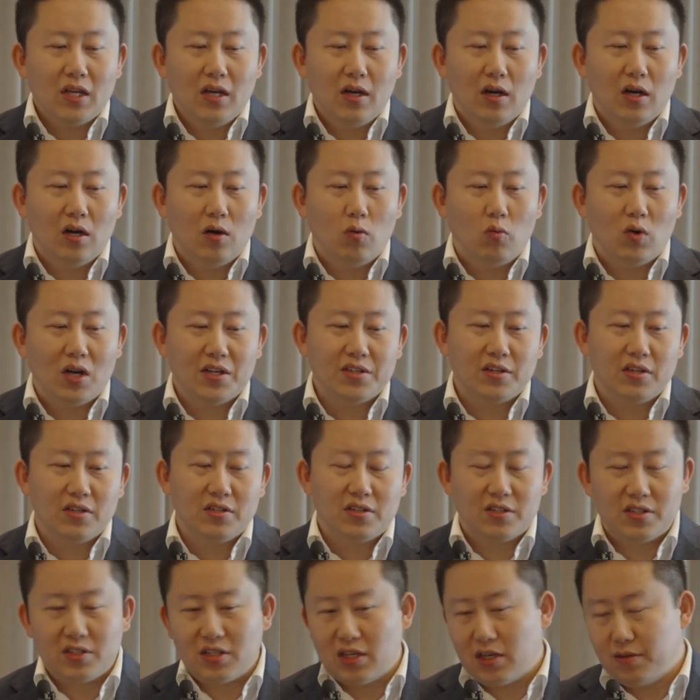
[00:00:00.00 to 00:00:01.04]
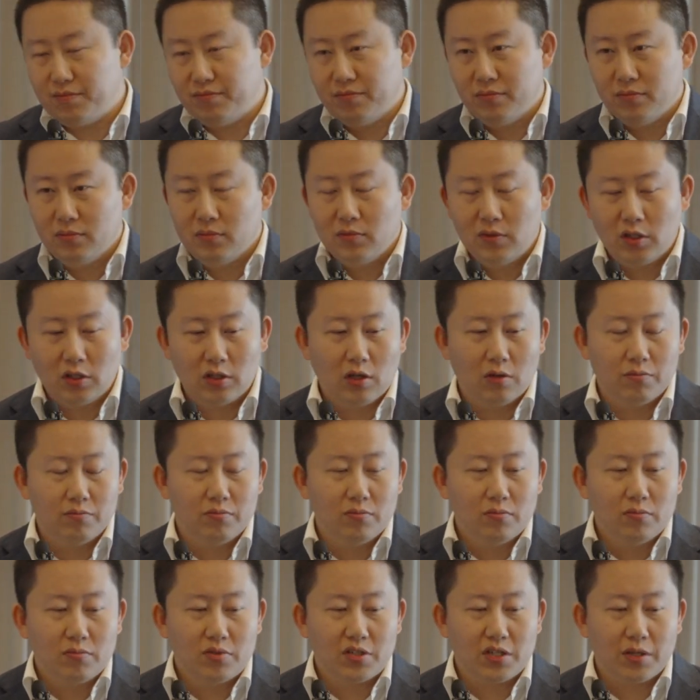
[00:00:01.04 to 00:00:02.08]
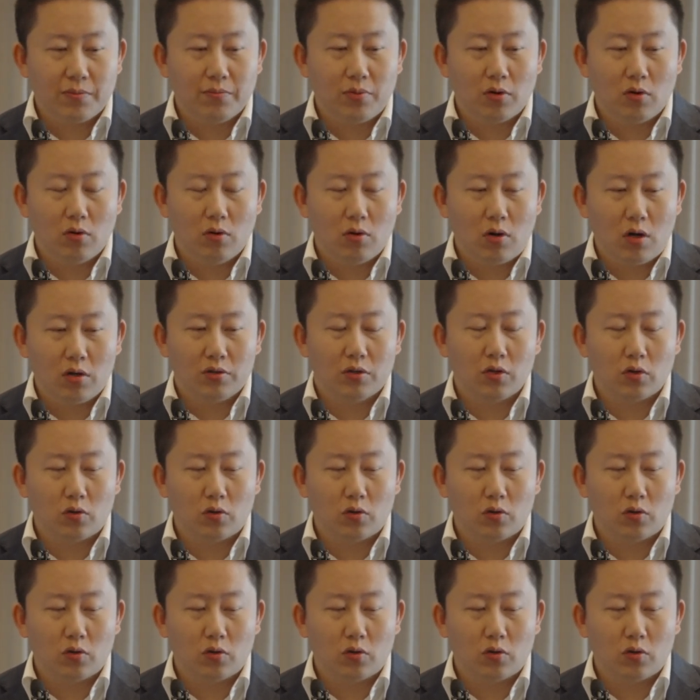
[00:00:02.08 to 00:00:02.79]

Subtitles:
whether it's simple ordinary